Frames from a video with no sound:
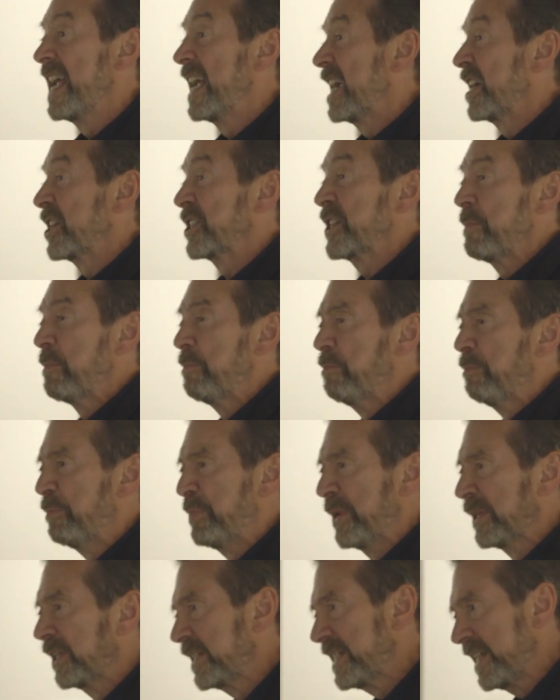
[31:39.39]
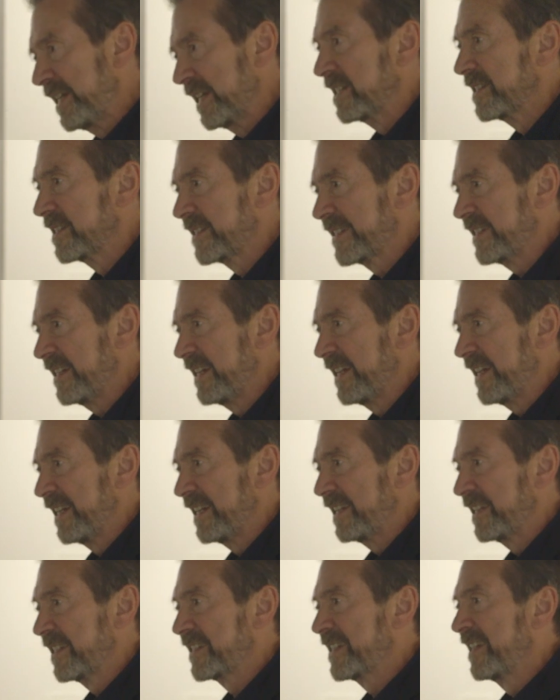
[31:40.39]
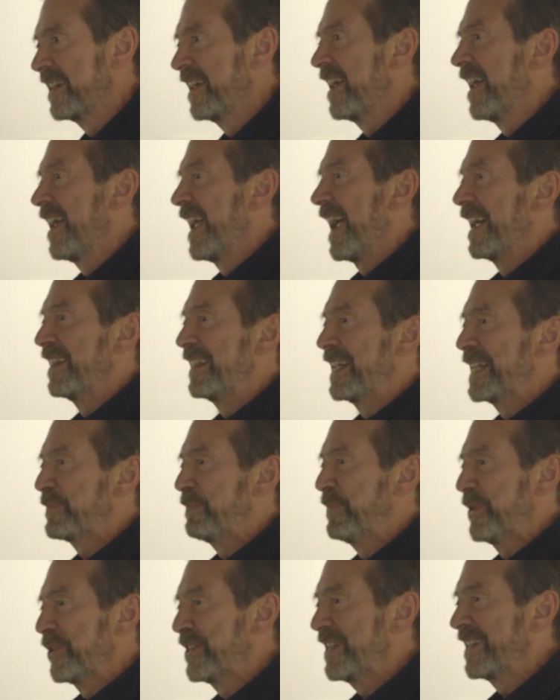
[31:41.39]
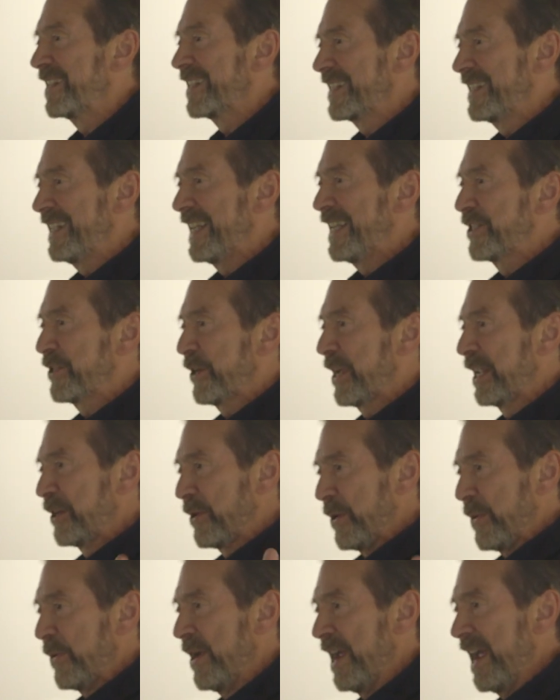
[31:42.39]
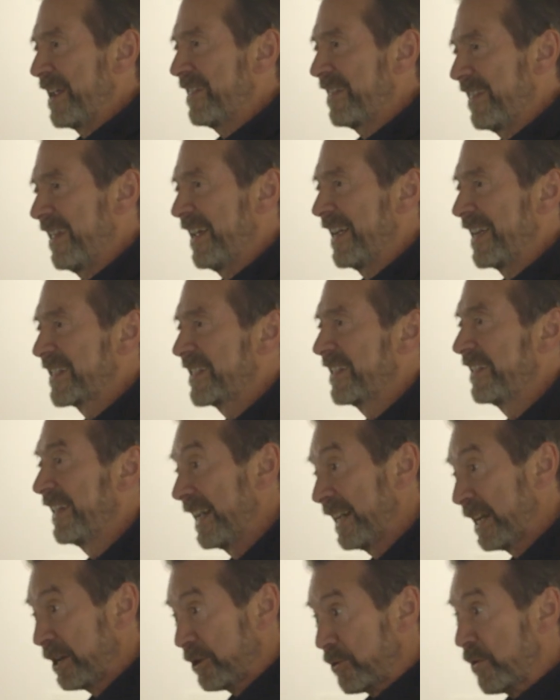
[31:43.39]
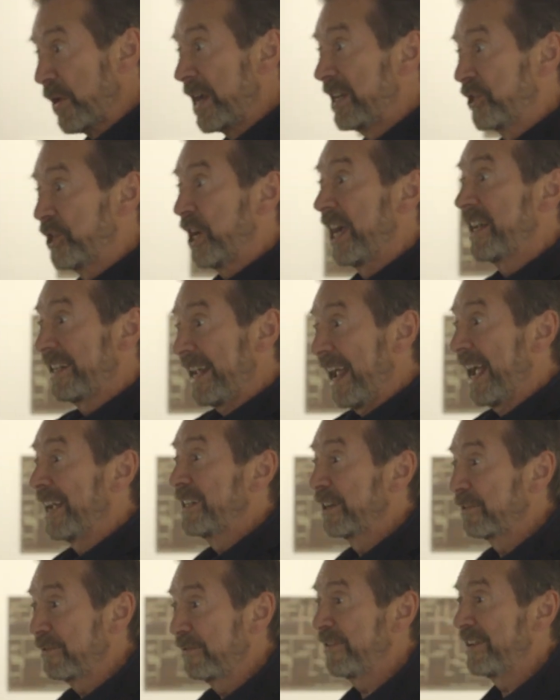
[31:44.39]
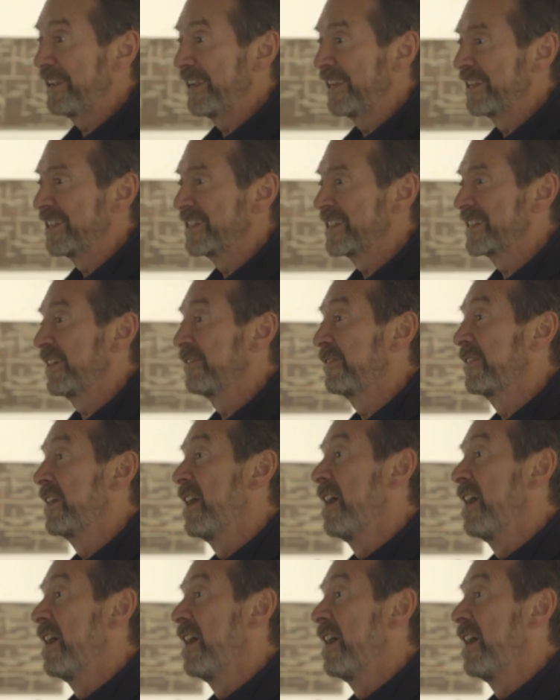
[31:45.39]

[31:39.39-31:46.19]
here's a billion seeds and these billion seeds can create this, and they can create gigantic fields of,